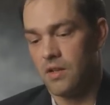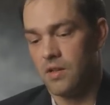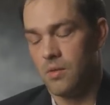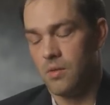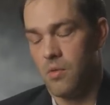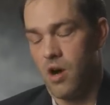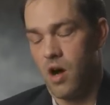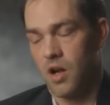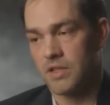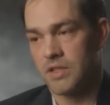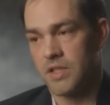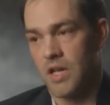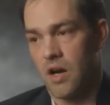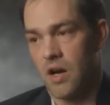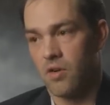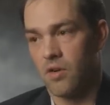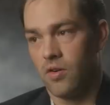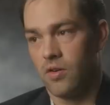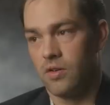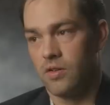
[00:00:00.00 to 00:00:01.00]
the Moss
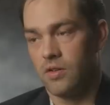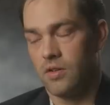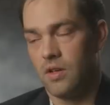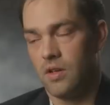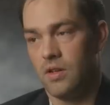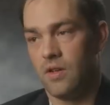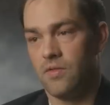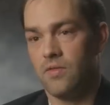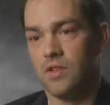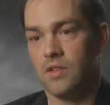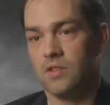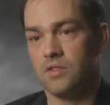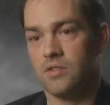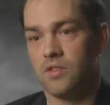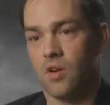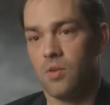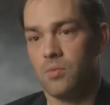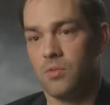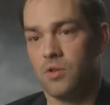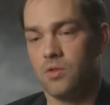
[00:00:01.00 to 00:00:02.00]
Tower and the village
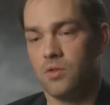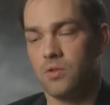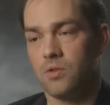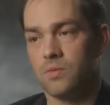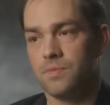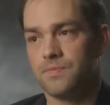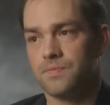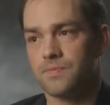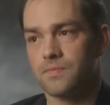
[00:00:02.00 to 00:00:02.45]
Armol.